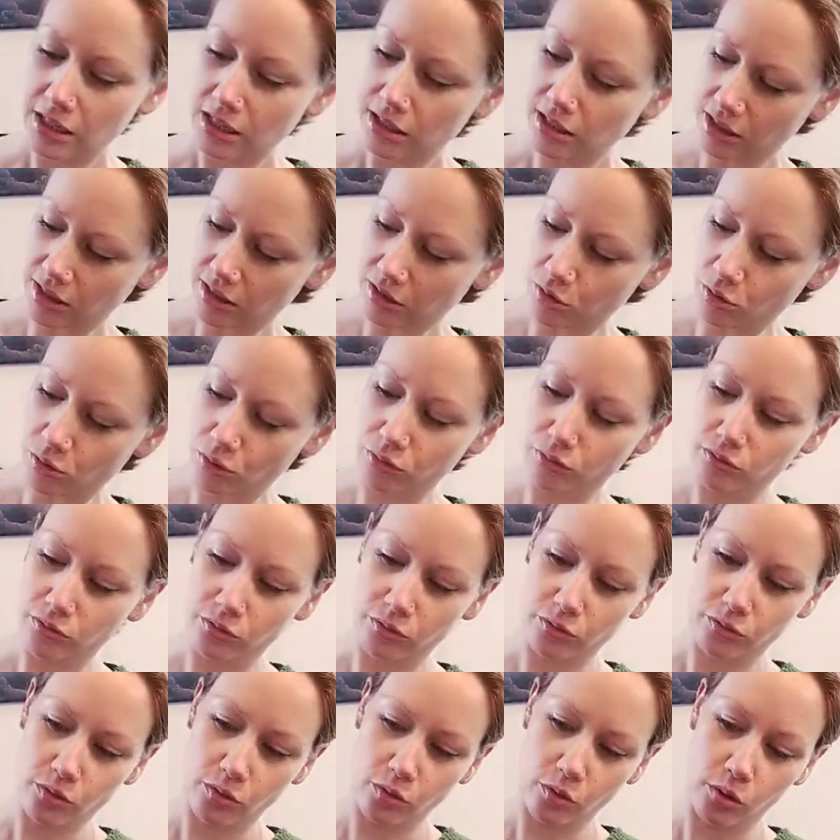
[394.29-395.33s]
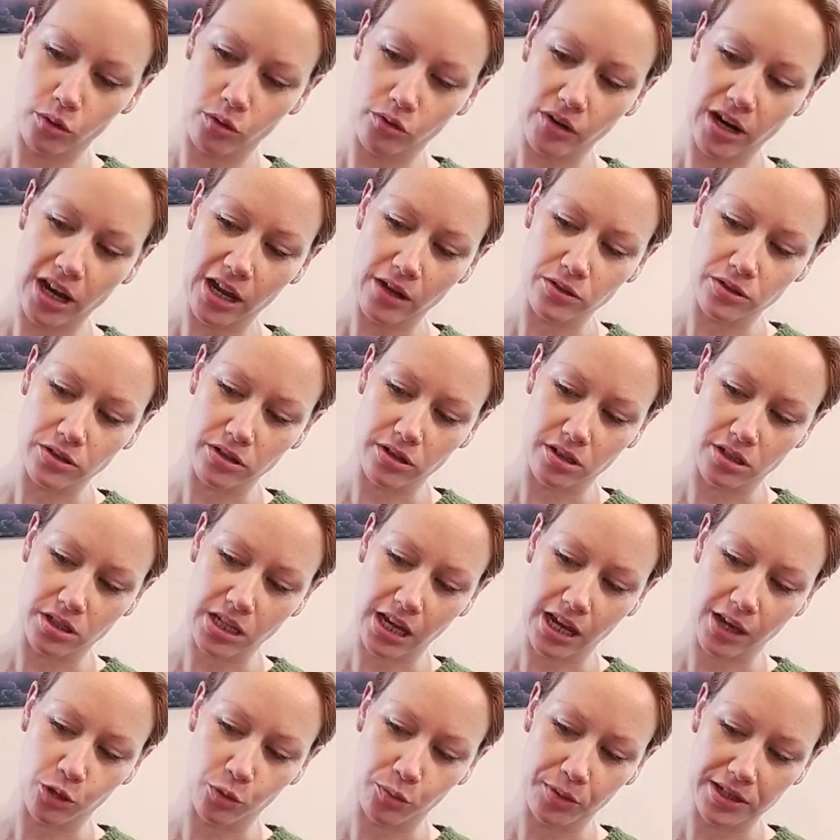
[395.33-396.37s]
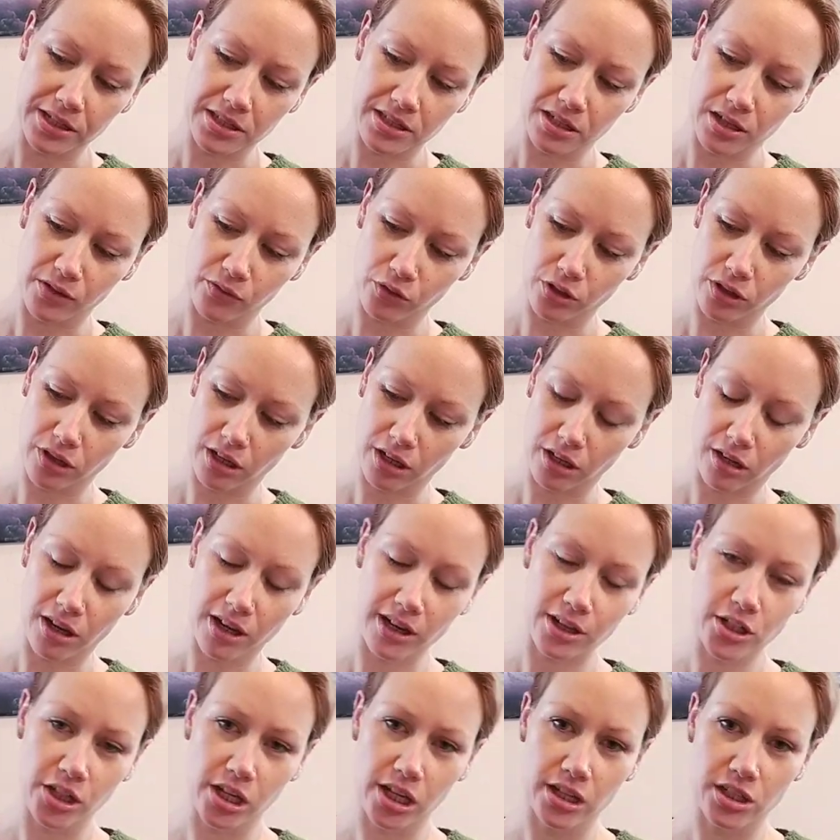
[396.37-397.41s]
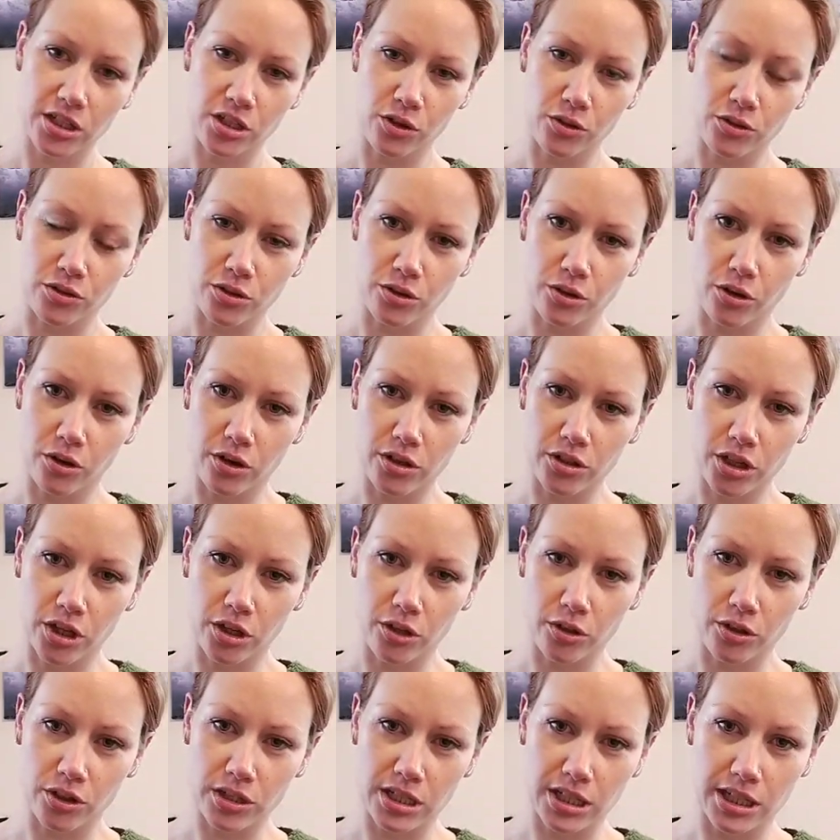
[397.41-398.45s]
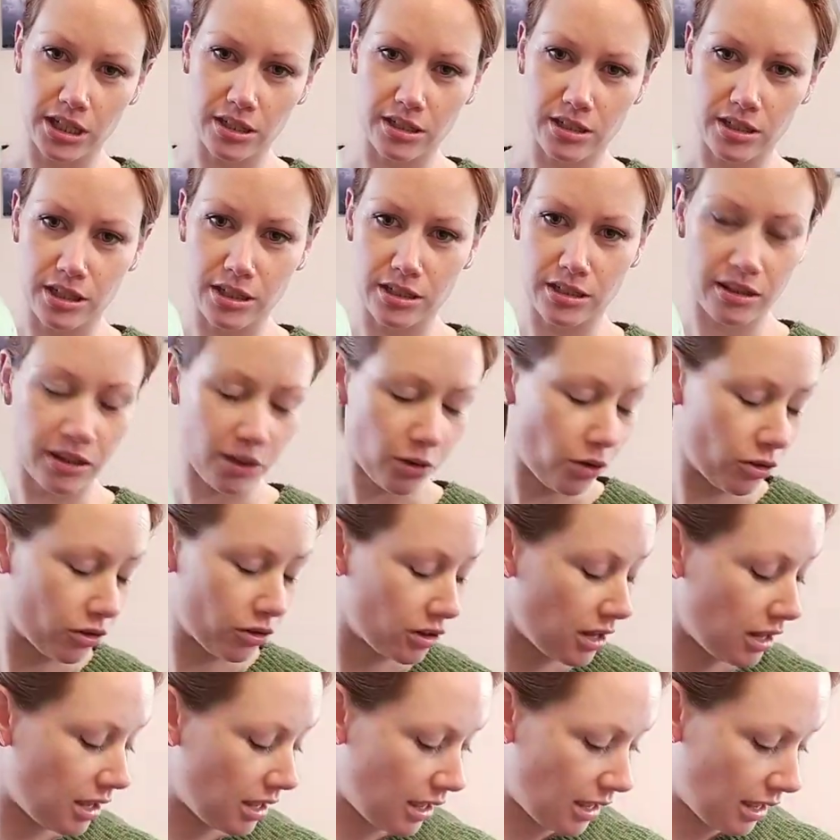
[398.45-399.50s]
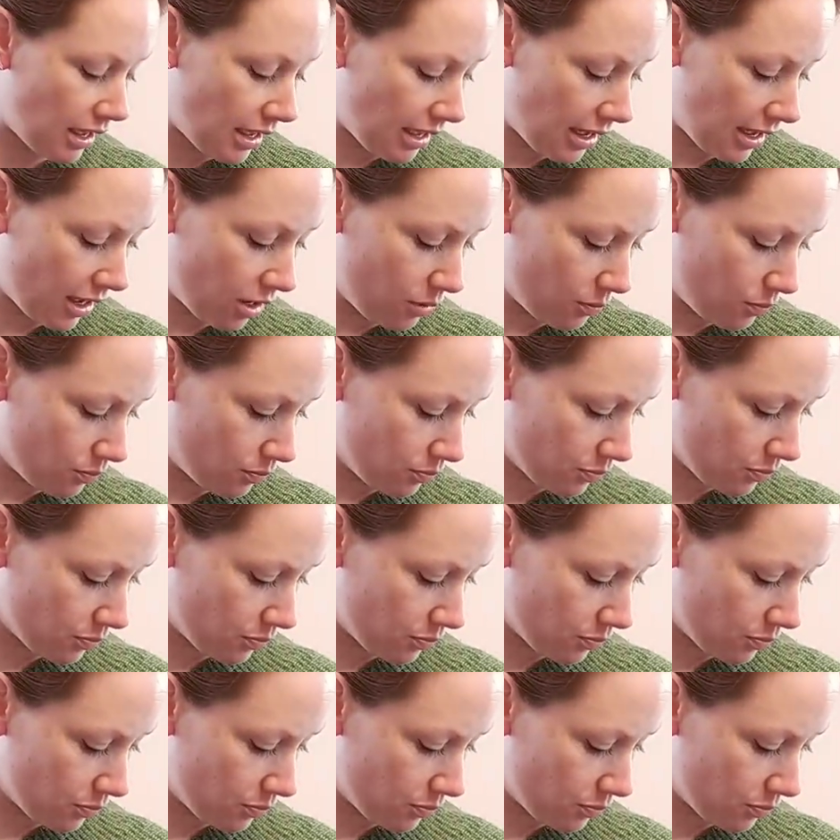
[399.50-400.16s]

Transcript: get it all around the tailpiece and everything, and I actually had to use a crochet hook to get the darn thing on.